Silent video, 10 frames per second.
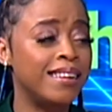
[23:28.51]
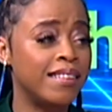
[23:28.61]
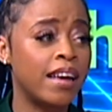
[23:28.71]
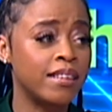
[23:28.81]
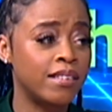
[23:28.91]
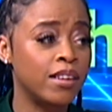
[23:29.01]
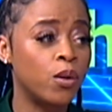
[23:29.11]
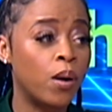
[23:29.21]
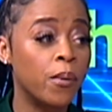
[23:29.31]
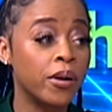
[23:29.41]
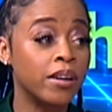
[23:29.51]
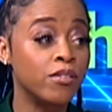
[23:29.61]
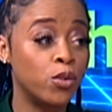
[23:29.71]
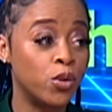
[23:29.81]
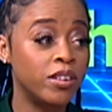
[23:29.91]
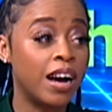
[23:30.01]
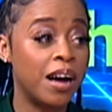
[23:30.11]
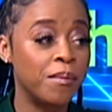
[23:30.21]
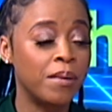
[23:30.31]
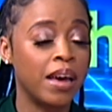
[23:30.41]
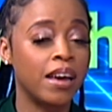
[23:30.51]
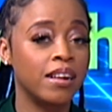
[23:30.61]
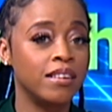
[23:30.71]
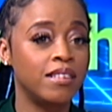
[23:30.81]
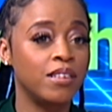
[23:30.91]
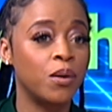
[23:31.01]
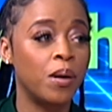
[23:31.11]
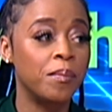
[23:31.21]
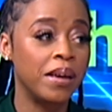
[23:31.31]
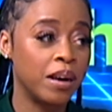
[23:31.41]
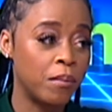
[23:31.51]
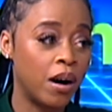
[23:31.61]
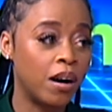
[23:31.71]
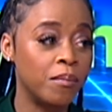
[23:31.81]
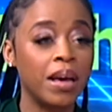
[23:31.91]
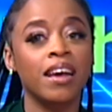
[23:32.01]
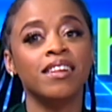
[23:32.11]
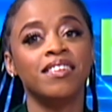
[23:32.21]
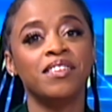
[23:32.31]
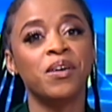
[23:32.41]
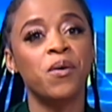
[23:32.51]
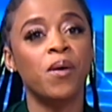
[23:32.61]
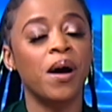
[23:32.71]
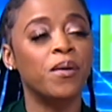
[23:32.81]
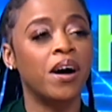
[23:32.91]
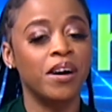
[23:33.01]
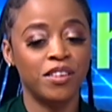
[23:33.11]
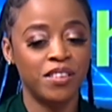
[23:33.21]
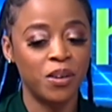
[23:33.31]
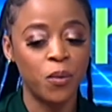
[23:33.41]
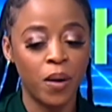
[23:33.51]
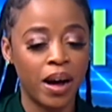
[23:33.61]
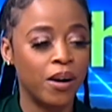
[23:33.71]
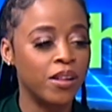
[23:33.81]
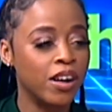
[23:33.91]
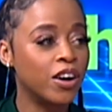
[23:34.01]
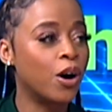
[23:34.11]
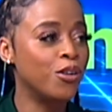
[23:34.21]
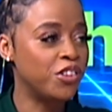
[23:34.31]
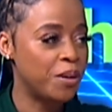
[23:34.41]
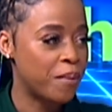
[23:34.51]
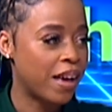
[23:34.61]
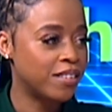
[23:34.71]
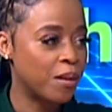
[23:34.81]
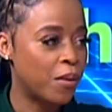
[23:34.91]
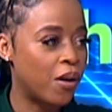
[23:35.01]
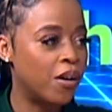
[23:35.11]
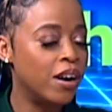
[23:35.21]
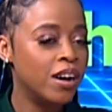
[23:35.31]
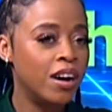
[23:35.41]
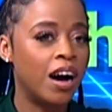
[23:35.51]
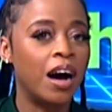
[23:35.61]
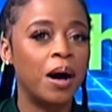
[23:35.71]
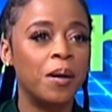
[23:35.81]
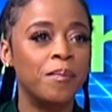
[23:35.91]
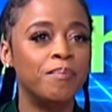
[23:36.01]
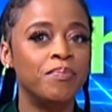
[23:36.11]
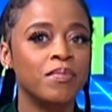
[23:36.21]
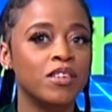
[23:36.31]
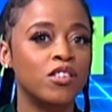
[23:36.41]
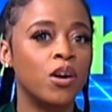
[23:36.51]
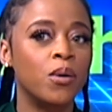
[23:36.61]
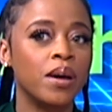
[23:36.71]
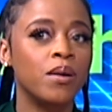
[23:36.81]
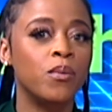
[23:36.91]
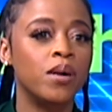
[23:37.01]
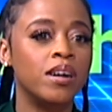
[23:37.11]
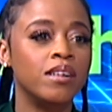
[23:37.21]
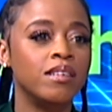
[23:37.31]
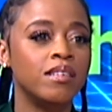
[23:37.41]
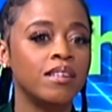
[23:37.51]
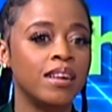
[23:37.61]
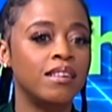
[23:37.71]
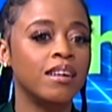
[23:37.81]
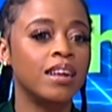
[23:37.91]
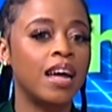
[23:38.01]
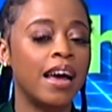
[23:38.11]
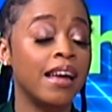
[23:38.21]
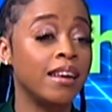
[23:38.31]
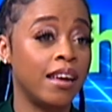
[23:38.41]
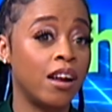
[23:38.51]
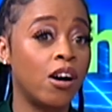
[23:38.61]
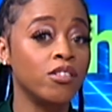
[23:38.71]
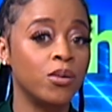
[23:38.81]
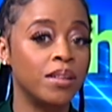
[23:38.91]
that still while working full time, and still while being a mom, and still while coaching basketball. So it took a lot. And also at the